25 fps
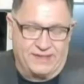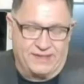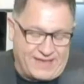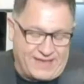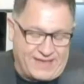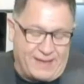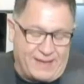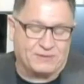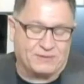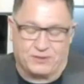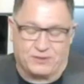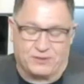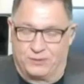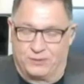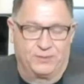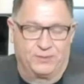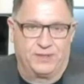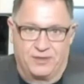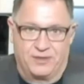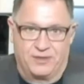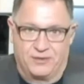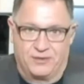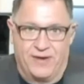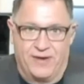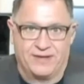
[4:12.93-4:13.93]
absolutely
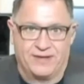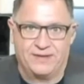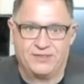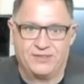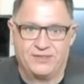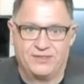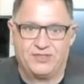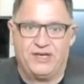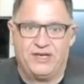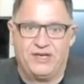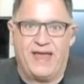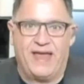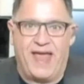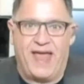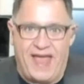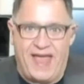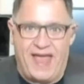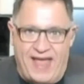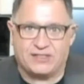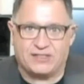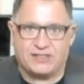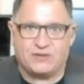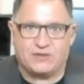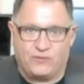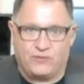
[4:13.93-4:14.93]
correct. She
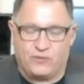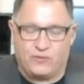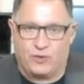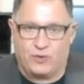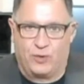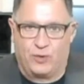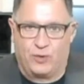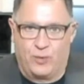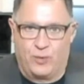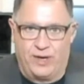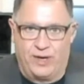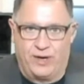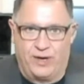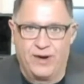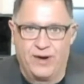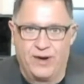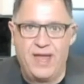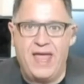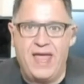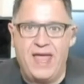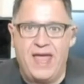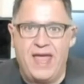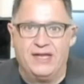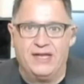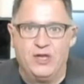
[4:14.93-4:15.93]
asked for a lawyer,
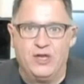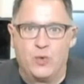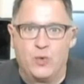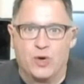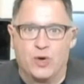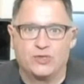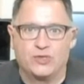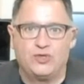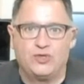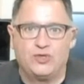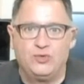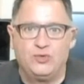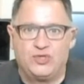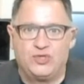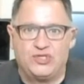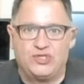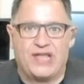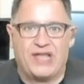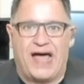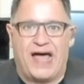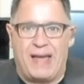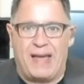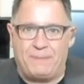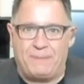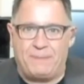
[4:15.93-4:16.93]
and you are to
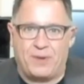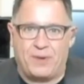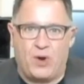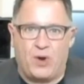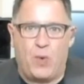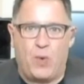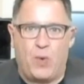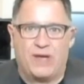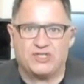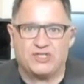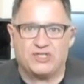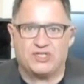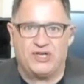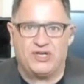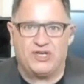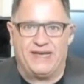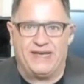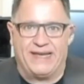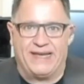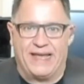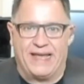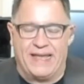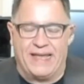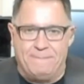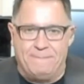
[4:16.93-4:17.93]
stop
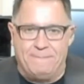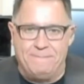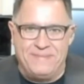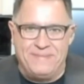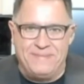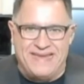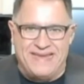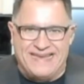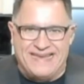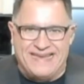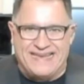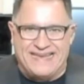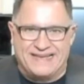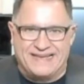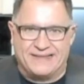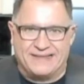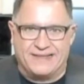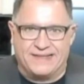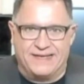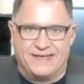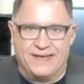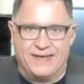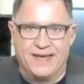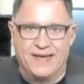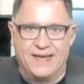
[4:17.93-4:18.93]
questioning
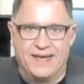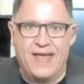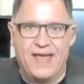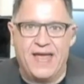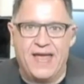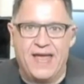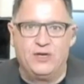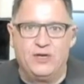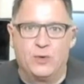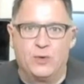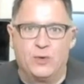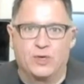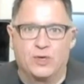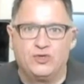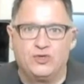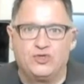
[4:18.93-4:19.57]
immediately, and you are to